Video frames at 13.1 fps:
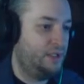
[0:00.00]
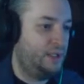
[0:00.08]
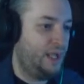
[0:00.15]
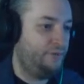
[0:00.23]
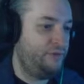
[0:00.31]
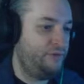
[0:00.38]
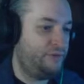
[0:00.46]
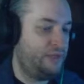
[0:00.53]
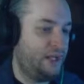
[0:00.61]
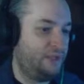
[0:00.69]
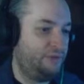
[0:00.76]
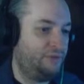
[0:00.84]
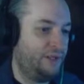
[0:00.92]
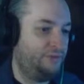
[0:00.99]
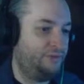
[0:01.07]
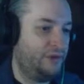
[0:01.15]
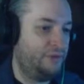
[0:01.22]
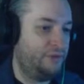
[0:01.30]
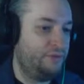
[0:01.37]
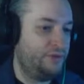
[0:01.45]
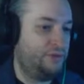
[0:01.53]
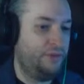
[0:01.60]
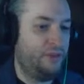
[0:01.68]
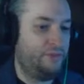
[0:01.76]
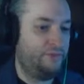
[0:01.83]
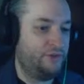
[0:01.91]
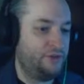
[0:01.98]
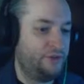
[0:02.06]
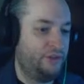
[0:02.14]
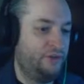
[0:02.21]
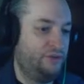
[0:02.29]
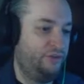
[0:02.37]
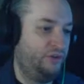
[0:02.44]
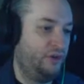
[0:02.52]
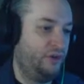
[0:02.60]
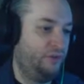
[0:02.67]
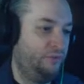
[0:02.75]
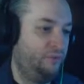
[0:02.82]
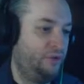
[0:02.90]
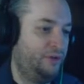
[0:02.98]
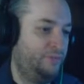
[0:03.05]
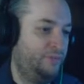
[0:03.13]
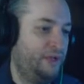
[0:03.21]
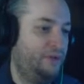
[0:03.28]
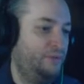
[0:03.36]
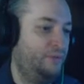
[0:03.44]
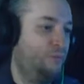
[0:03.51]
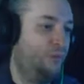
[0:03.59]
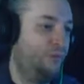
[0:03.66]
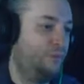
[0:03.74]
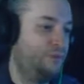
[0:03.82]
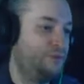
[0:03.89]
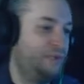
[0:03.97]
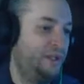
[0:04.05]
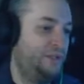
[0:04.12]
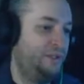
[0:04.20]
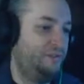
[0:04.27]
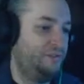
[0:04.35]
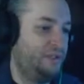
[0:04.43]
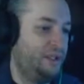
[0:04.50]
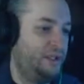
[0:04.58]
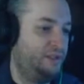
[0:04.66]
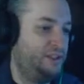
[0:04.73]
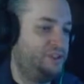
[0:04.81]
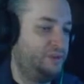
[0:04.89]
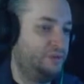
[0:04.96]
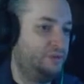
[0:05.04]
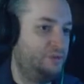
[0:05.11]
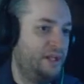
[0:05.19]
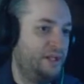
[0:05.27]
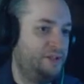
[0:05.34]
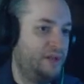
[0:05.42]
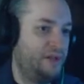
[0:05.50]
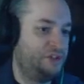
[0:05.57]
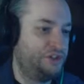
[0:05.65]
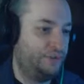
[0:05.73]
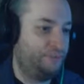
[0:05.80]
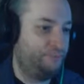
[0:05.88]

Have you forgotten, Grandfather? There's another version of this song, one, might, one which might uh, lead you in the right direction.